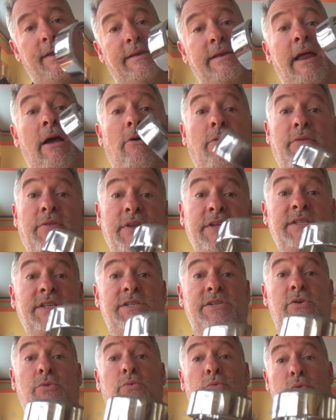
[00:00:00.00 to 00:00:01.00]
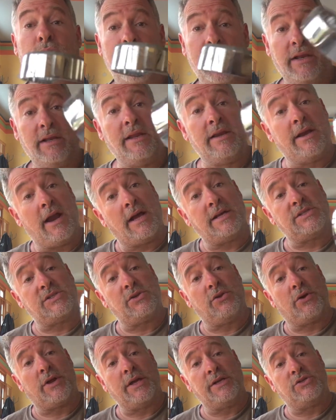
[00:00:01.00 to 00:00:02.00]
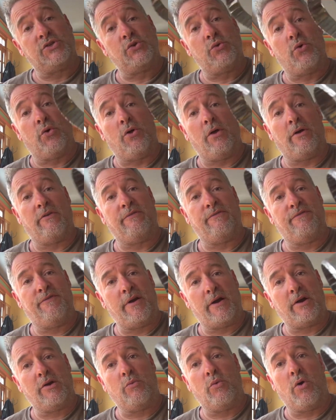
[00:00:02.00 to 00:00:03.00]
Now, this is a really nice looking tool, a very